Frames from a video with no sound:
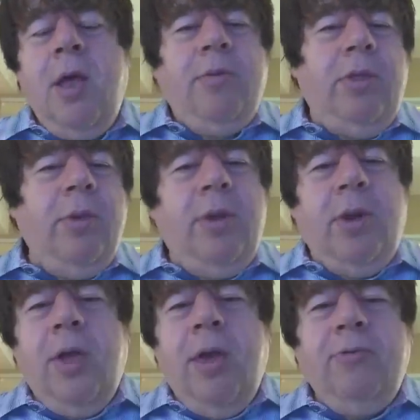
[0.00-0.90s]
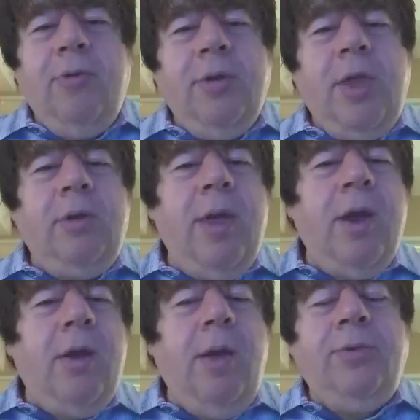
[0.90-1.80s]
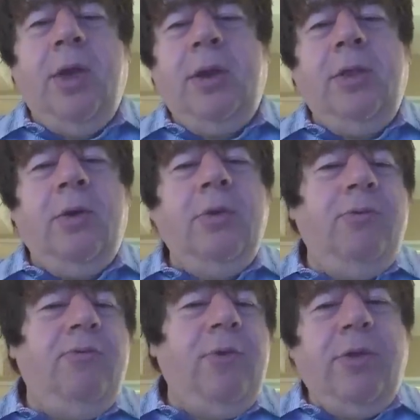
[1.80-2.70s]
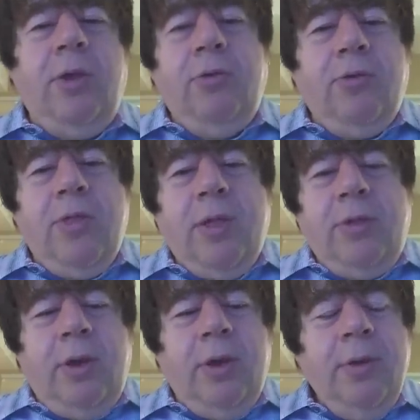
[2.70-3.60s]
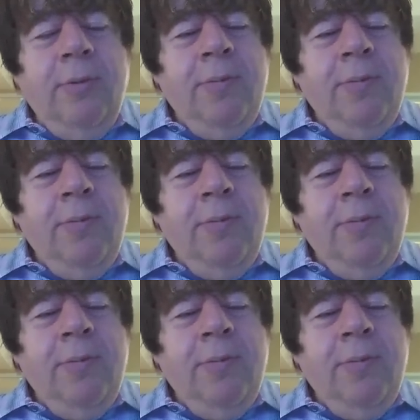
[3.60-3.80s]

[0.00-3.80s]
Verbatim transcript: Obviously, we don't have a 10-bagger upside either. It's fixed interest, and that's it.